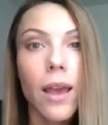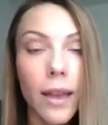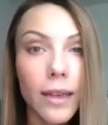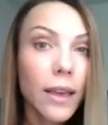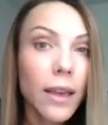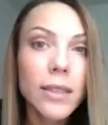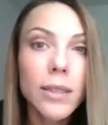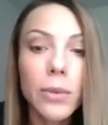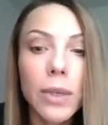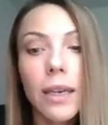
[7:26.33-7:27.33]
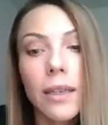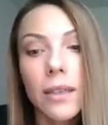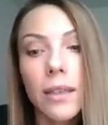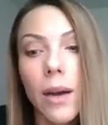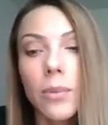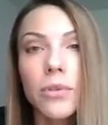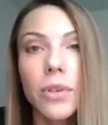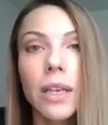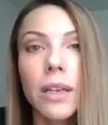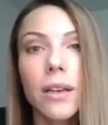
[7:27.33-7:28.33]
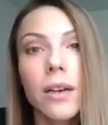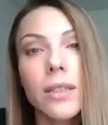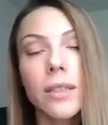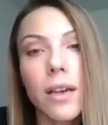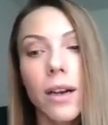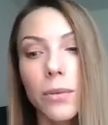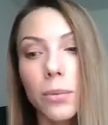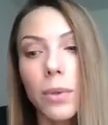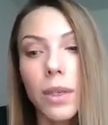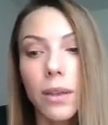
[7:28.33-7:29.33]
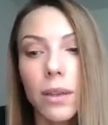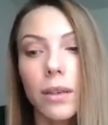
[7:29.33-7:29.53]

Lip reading: And yes, we ended up training our staff with